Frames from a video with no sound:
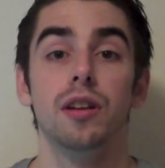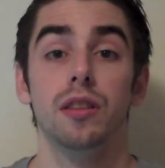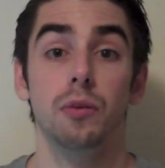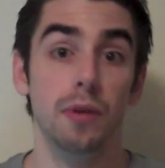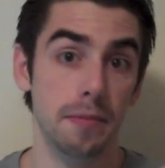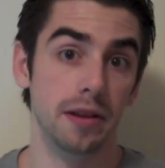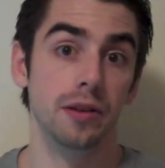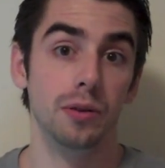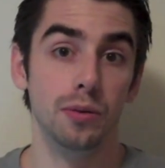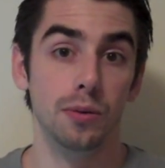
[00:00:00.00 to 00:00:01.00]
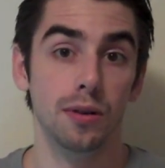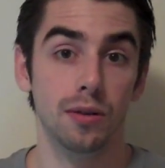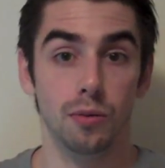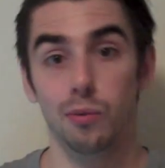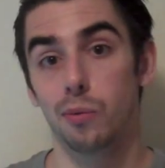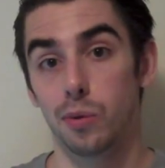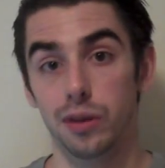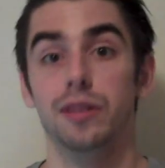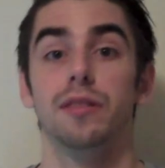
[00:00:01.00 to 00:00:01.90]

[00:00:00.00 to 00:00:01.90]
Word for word: the women who weren't